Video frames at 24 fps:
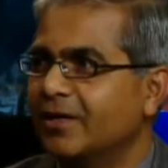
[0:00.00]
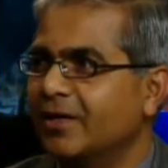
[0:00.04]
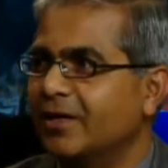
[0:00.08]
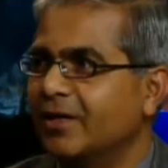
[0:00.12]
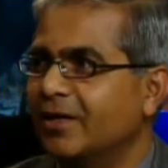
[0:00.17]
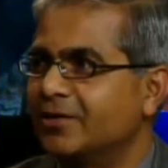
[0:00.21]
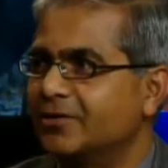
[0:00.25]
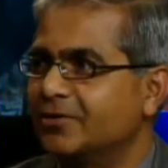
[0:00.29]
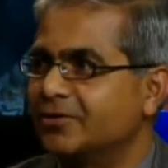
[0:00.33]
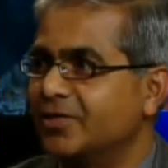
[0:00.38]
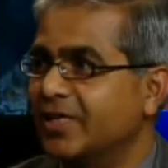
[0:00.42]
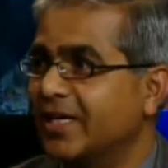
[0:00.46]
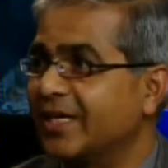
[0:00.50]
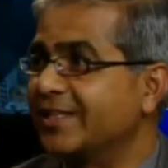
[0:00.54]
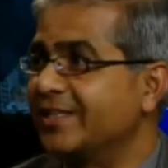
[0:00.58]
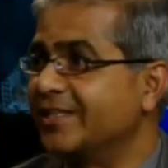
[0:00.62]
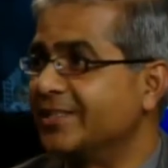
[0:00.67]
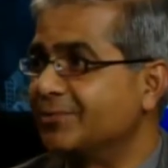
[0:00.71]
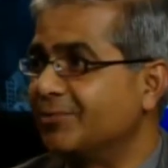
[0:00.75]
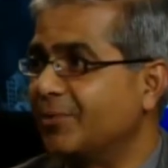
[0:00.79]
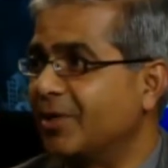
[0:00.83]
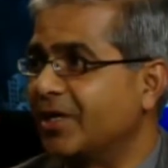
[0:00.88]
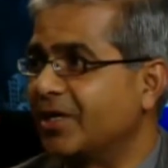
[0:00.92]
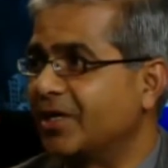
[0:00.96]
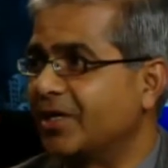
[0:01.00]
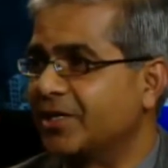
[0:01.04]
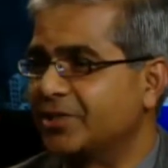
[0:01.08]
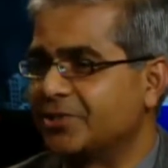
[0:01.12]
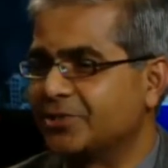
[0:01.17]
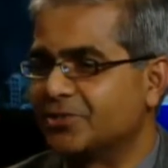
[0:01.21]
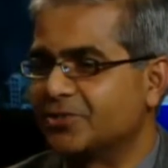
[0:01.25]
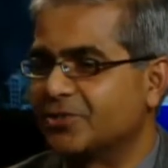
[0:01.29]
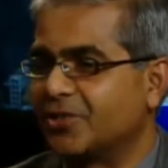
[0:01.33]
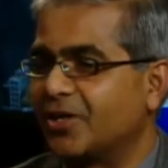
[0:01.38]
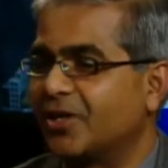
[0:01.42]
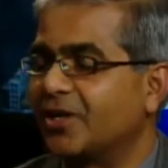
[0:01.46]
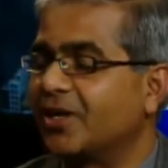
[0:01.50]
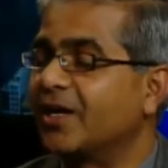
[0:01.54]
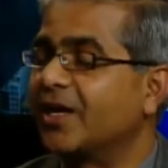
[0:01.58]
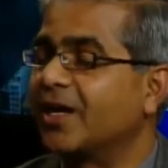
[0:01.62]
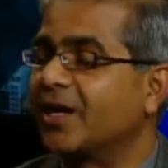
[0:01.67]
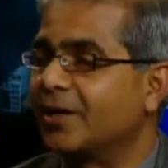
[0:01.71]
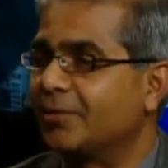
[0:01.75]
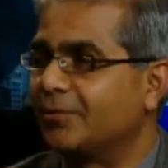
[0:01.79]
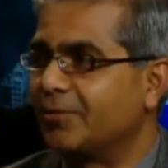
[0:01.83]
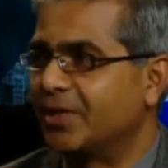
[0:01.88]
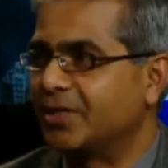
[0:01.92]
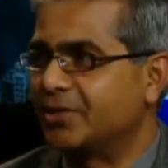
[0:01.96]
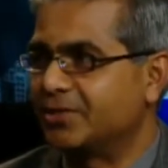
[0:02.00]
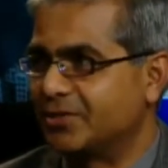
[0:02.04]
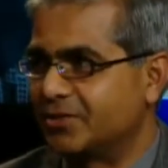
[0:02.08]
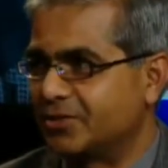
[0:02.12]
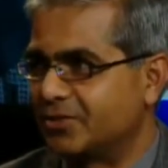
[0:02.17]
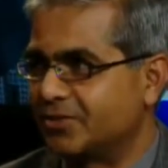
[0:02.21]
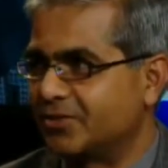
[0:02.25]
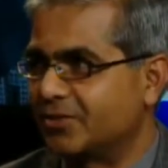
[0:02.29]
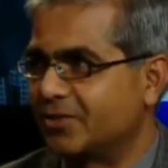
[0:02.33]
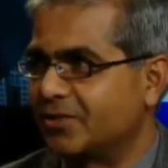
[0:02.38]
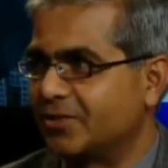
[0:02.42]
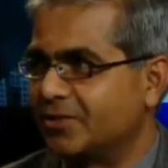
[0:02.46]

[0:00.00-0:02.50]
uh, to take these medications on a regular basis. Okay.